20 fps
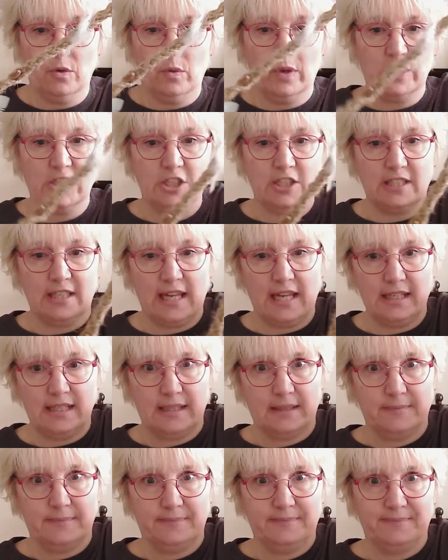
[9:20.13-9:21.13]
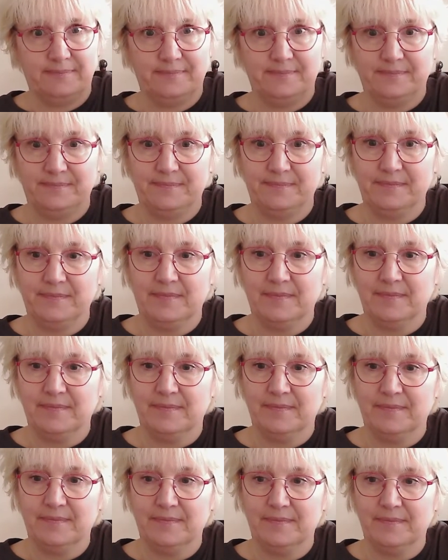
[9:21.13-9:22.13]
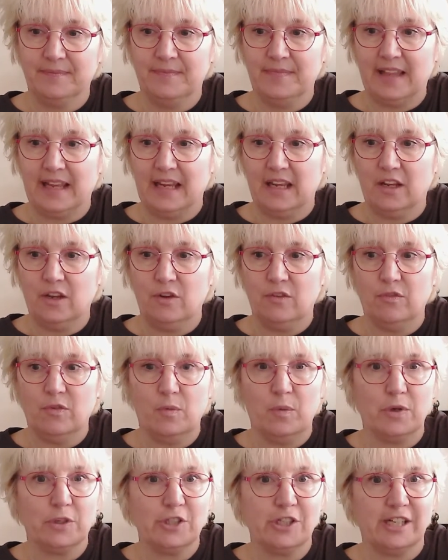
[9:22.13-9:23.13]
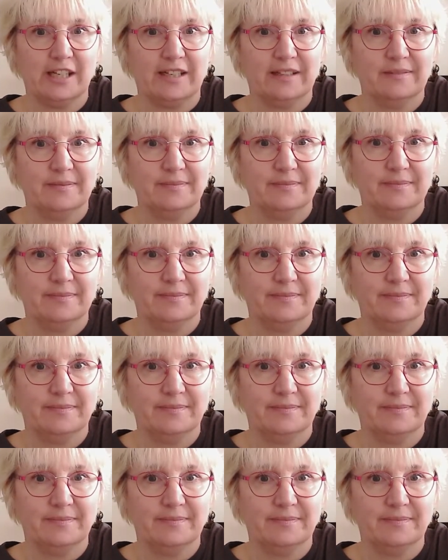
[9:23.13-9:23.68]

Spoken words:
your witch's ladder. Thank you for watching.